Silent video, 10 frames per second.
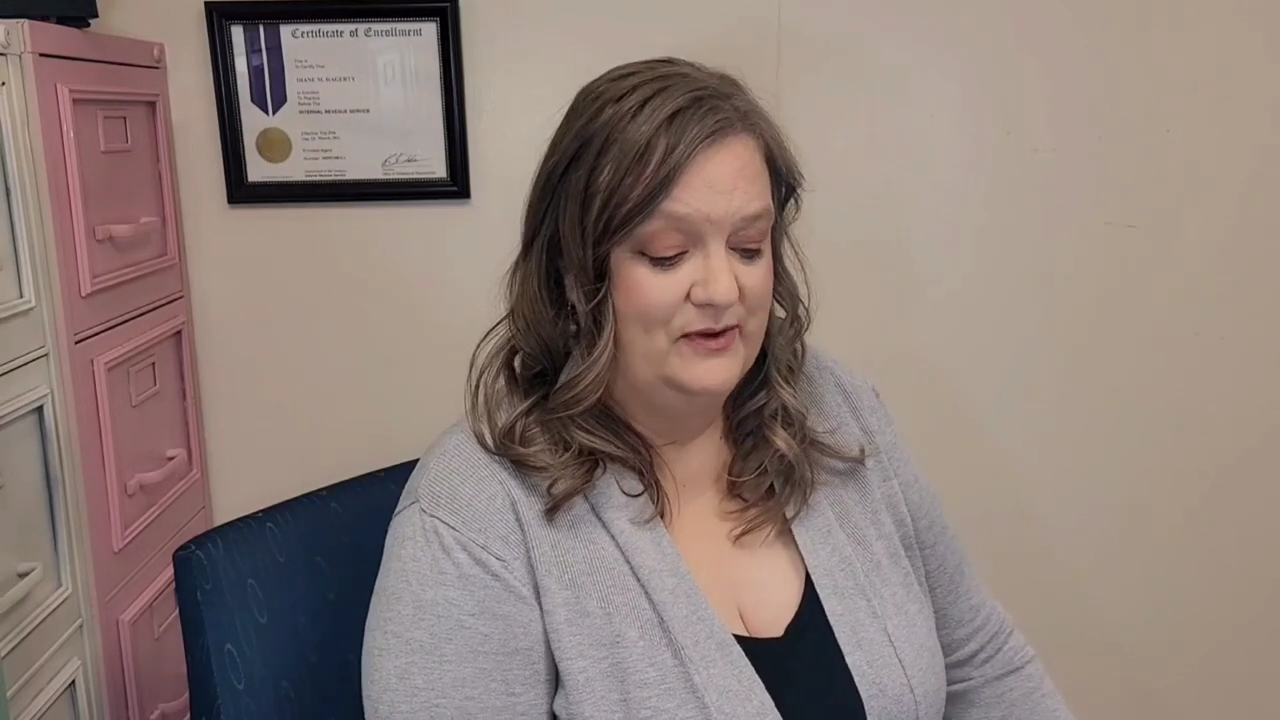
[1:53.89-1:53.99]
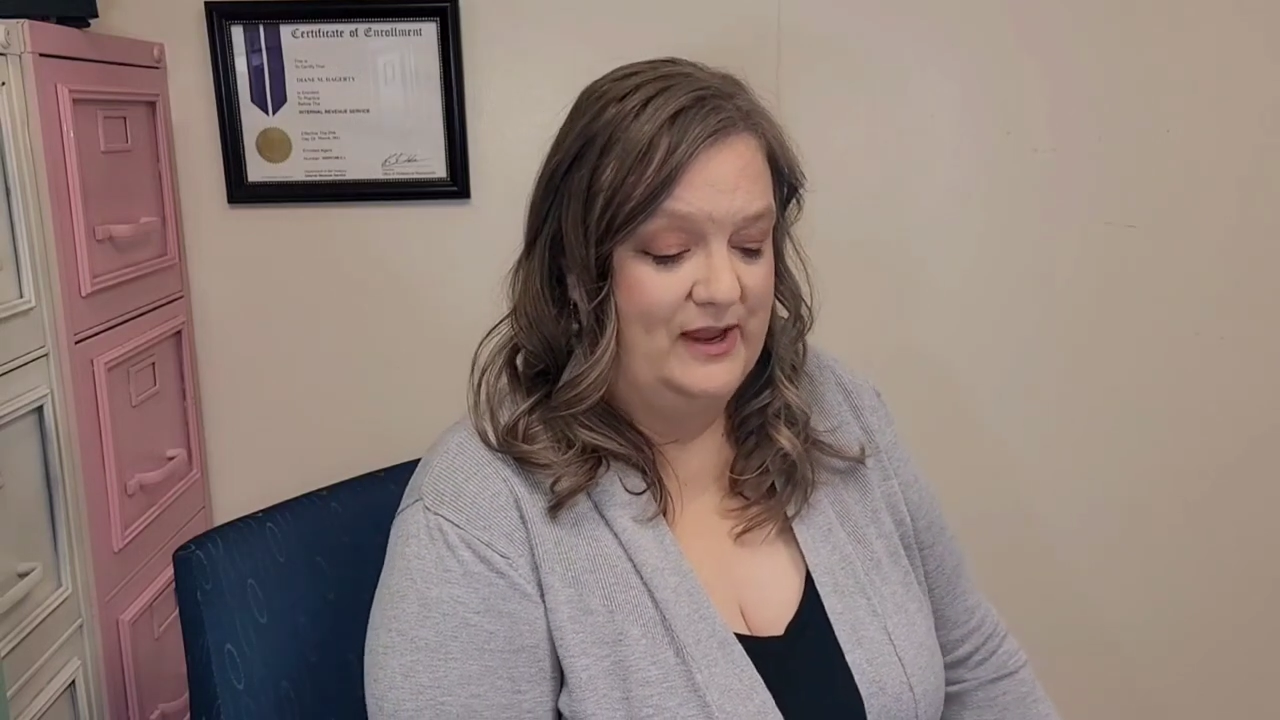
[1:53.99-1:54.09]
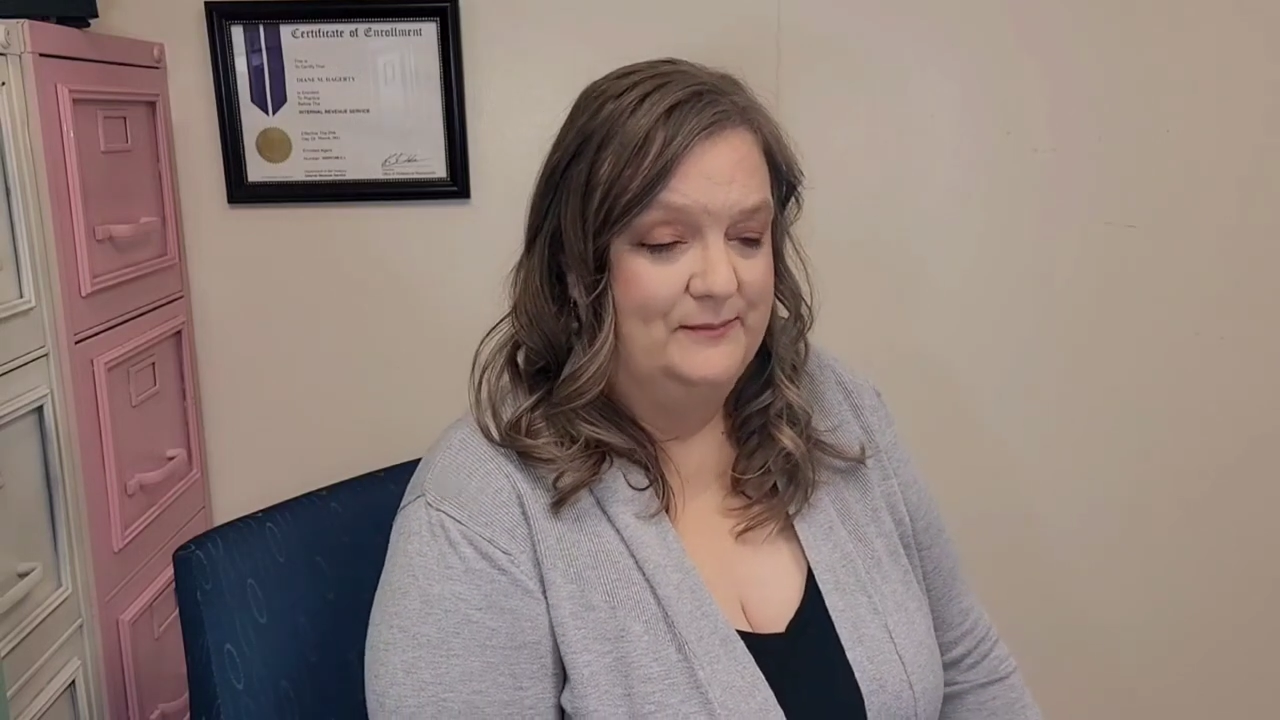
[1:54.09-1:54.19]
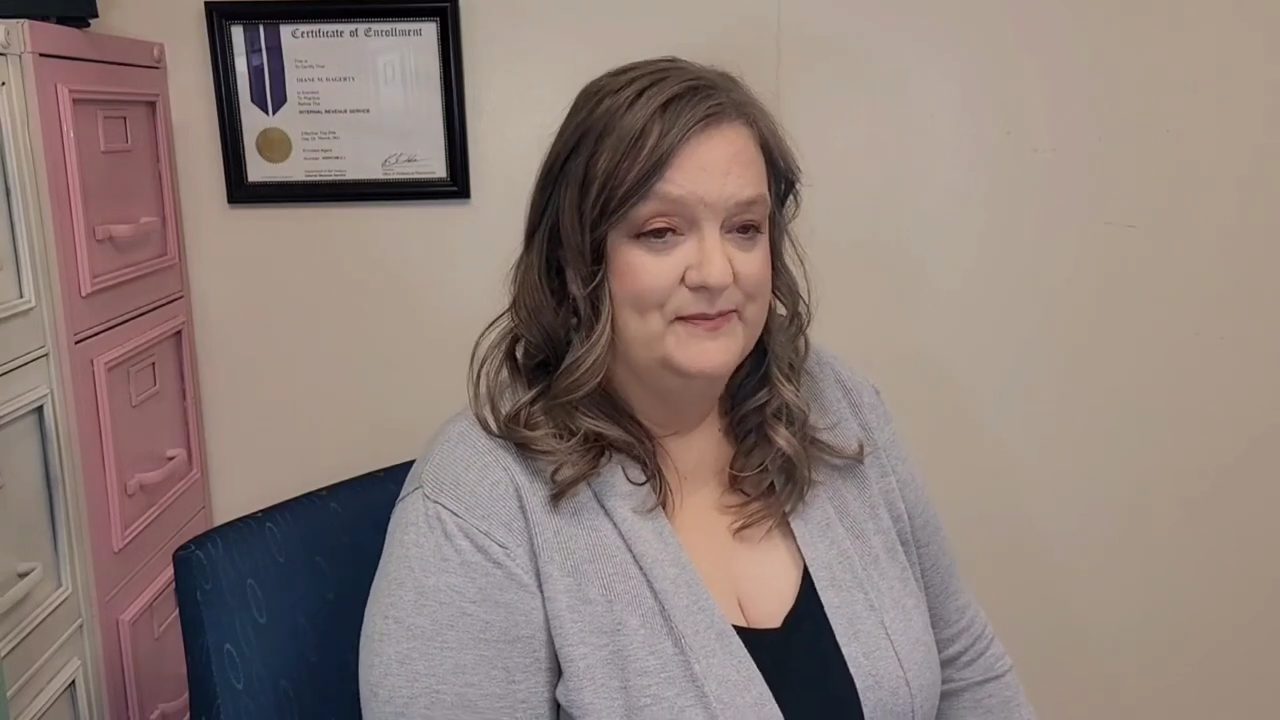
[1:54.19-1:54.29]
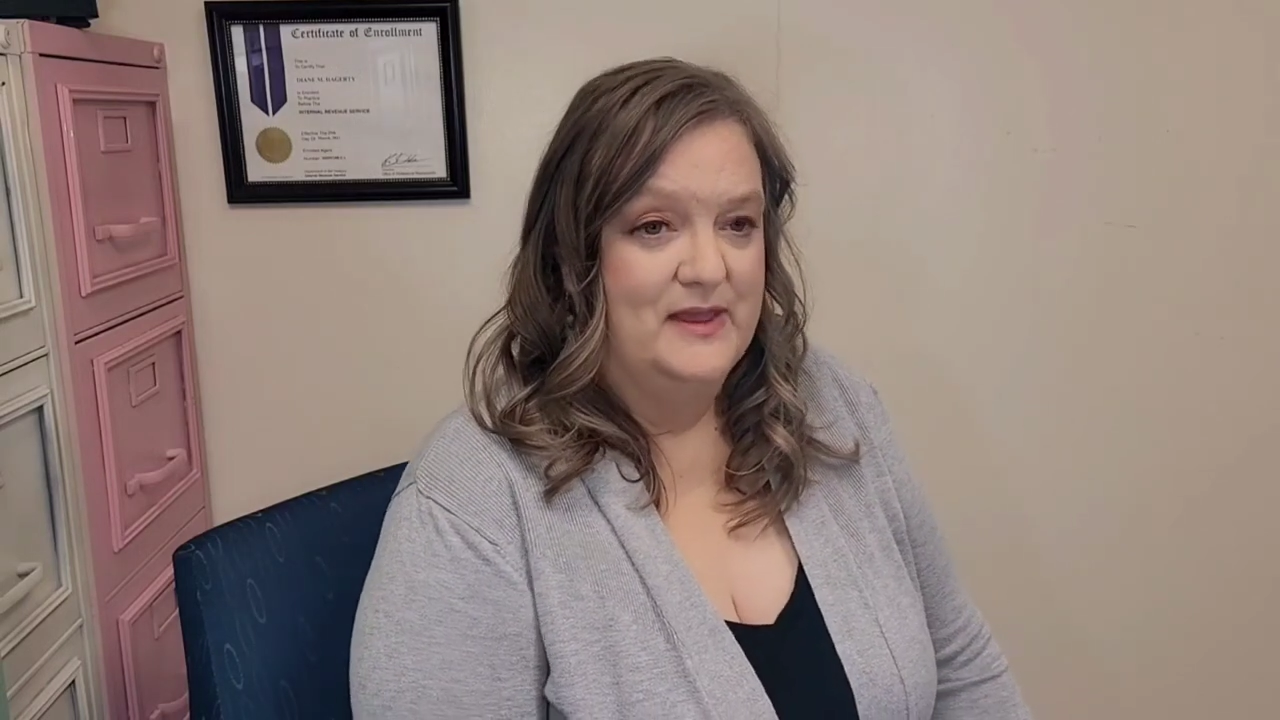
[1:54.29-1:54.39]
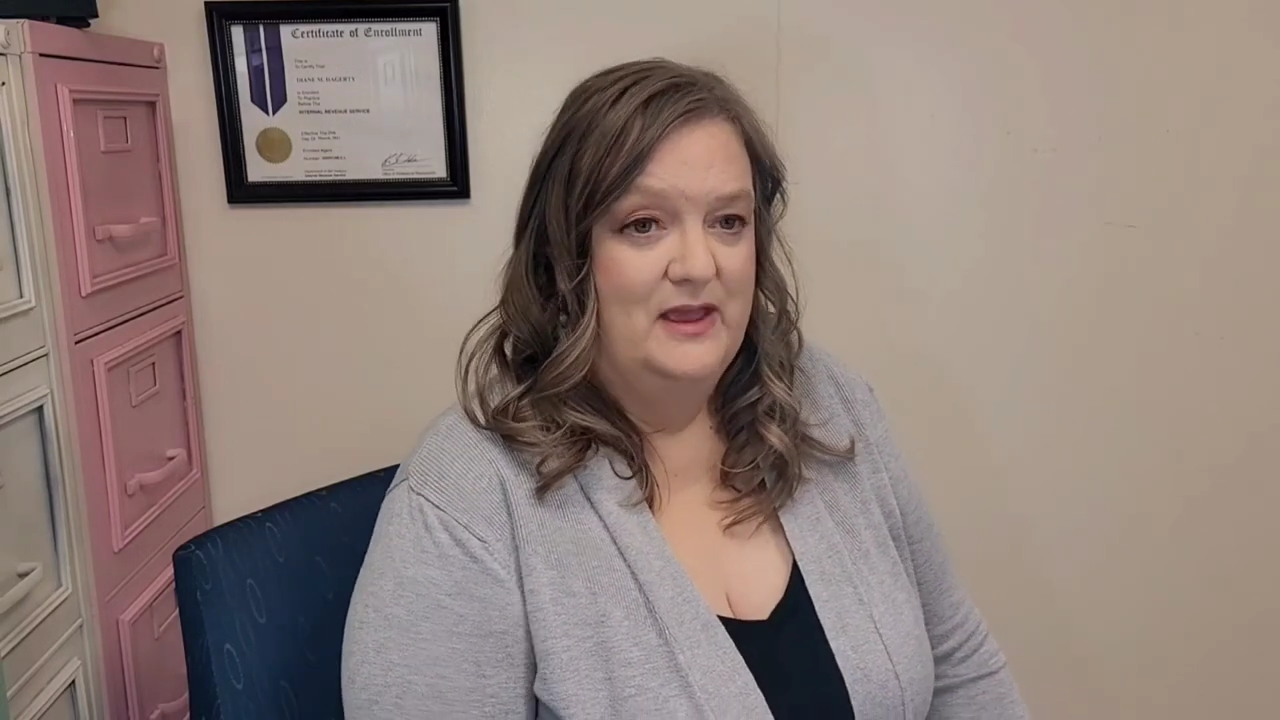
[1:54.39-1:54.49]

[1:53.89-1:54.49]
Okay,